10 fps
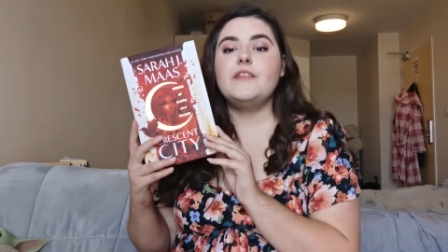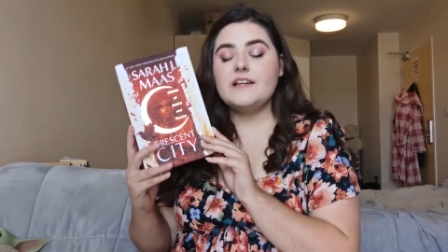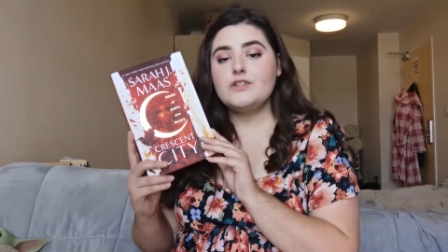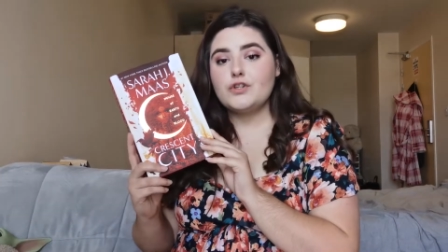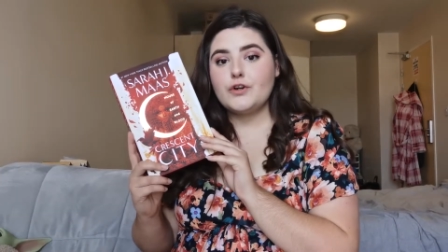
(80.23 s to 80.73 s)

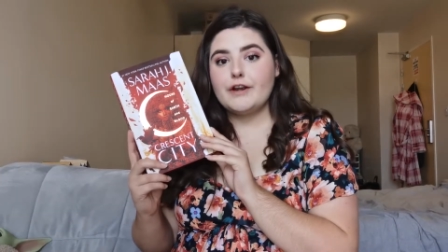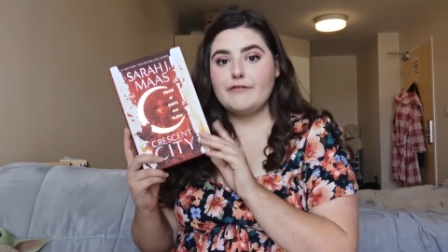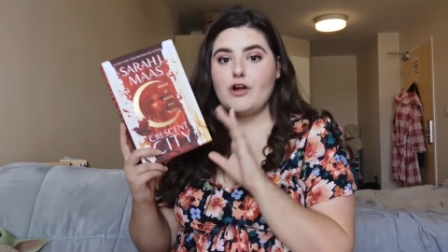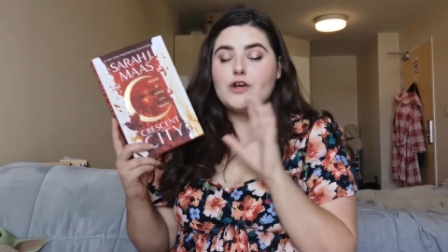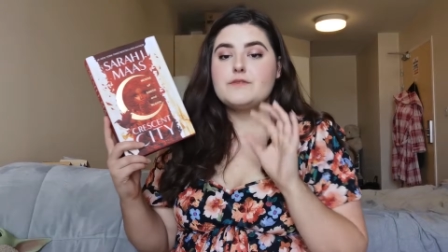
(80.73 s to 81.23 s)
This story
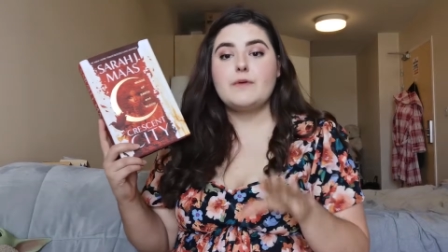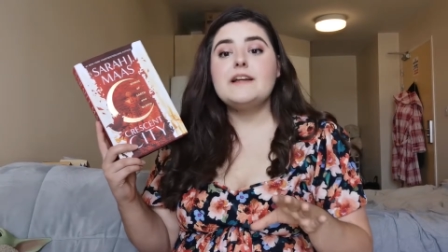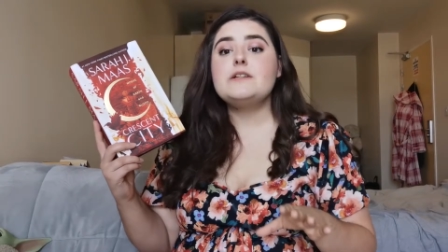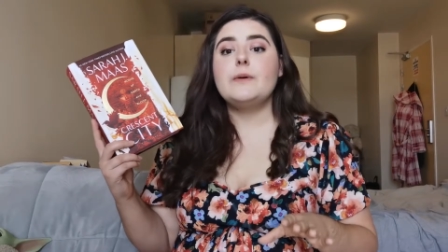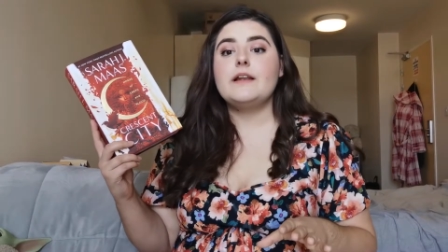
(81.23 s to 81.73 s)
follows
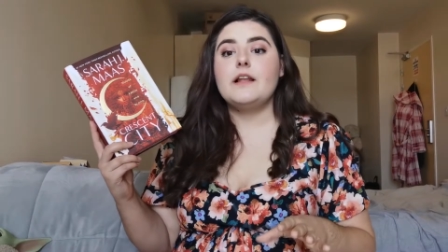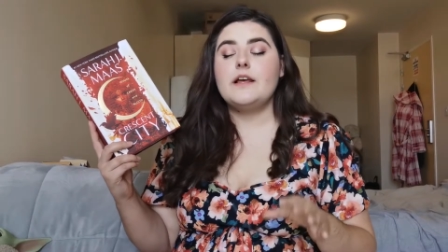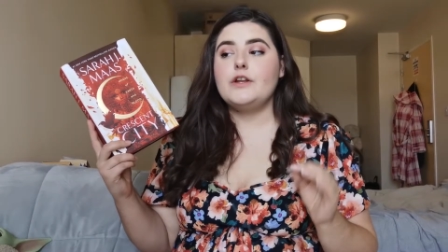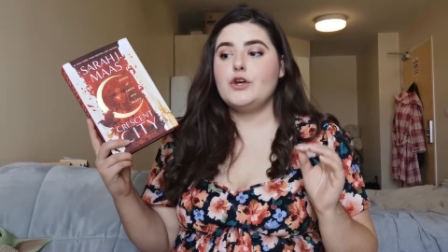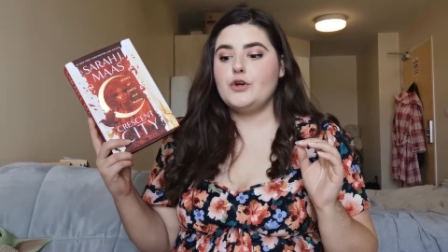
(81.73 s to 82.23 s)
Bryce
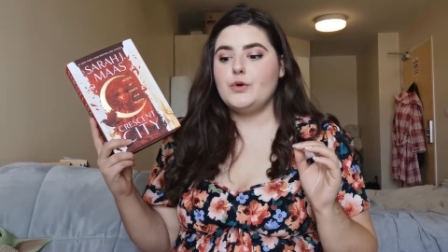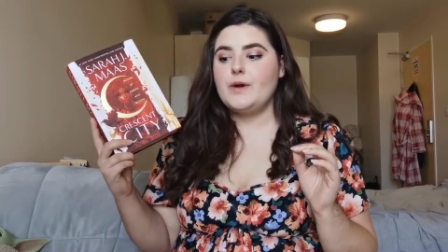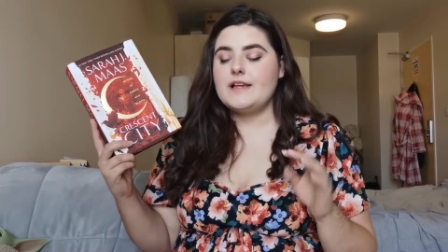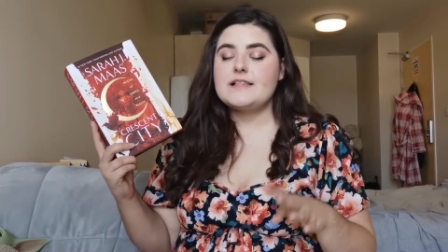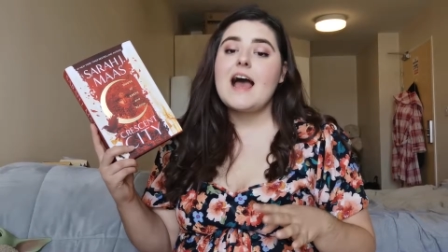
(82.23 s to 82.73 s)
Quinlan, who
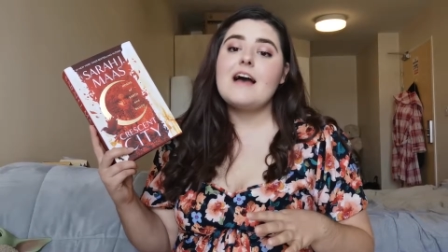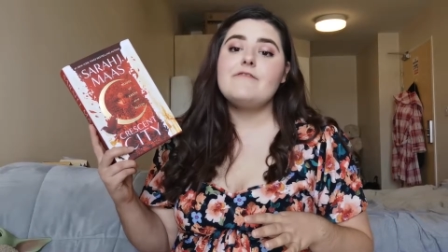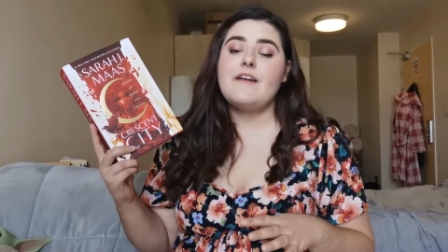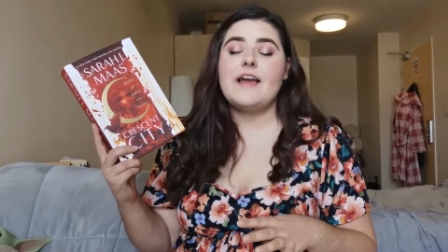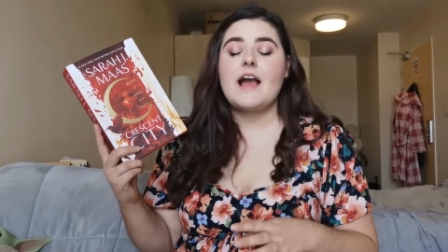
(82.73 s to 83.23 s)
is
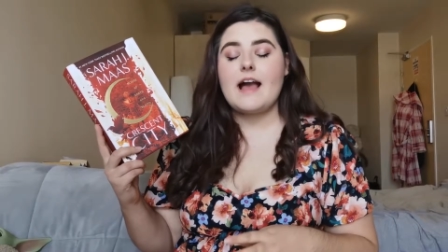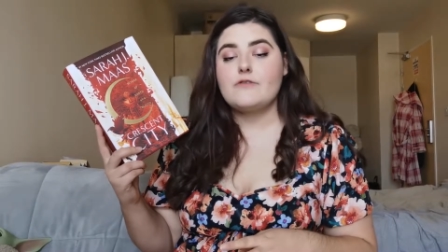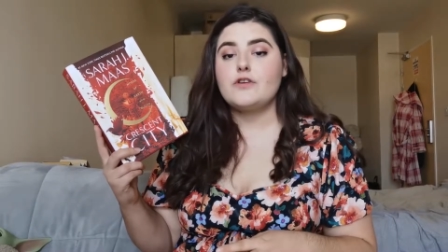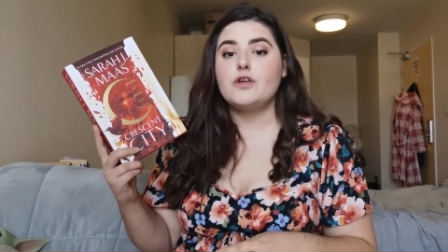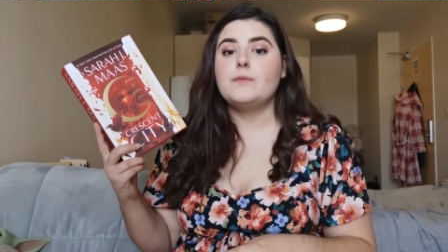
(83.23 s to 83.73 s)
half fae,
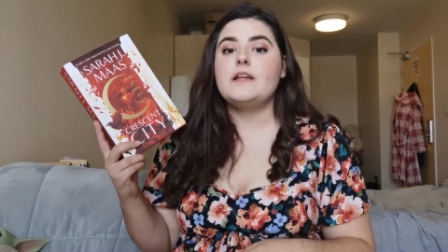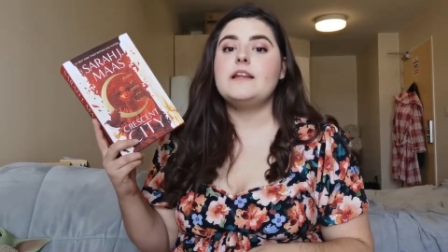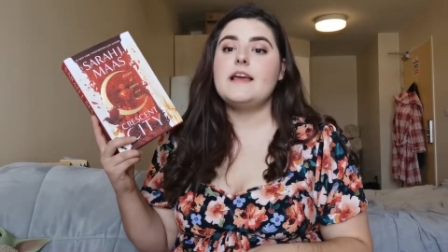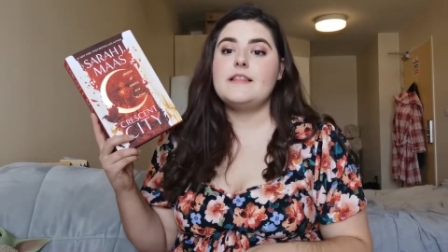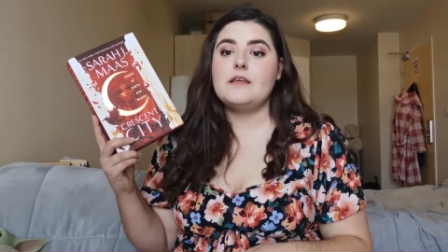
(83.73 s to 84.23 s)
half human,
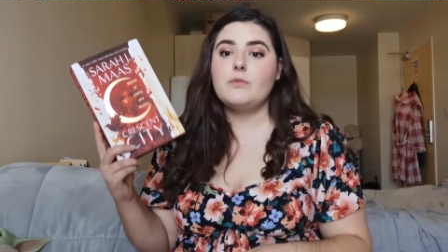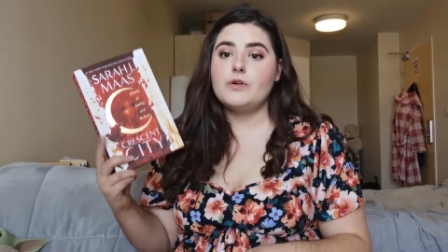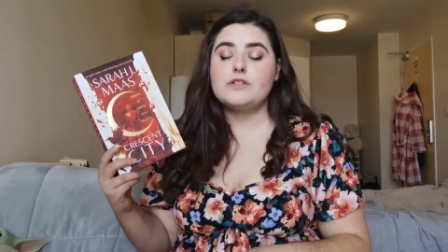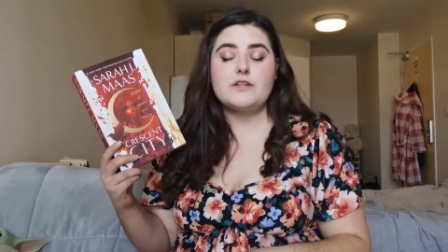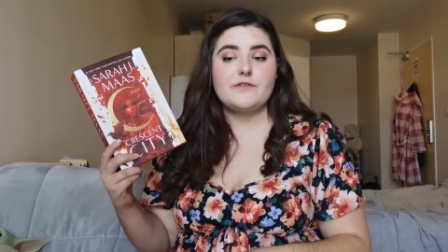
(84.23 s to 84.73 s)
in the
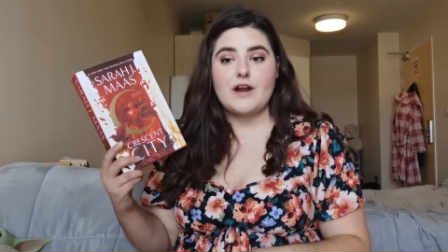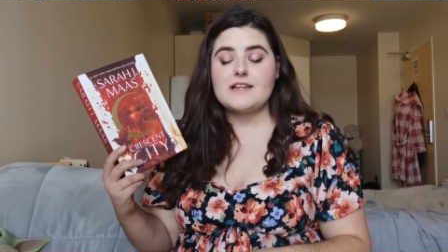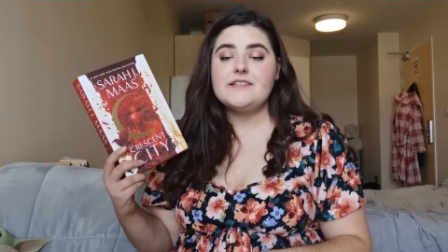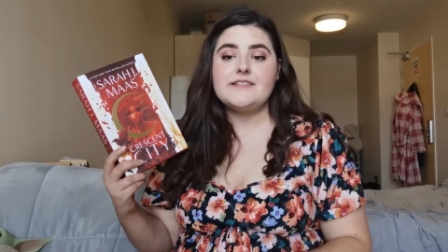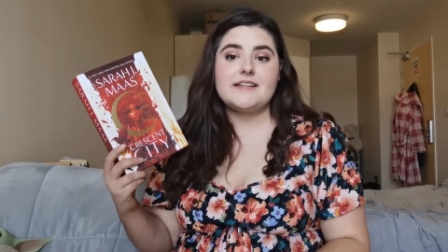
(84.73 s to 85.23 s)
world of
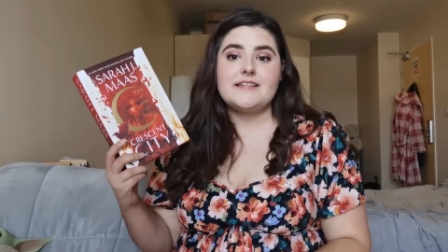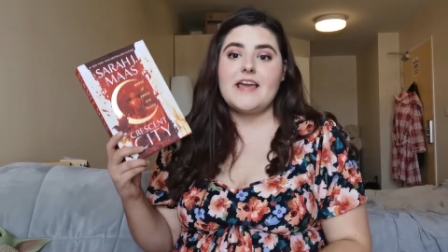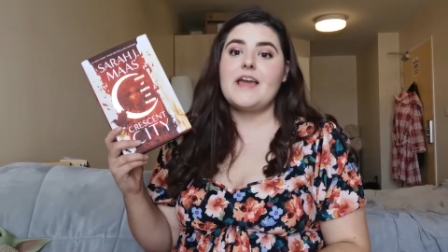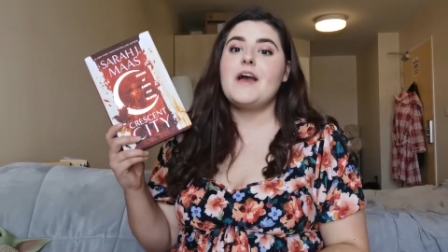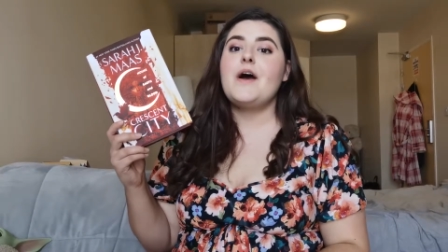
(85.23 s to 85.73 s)
Crescent
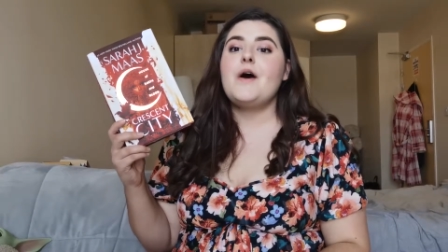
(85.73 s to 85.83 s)
City,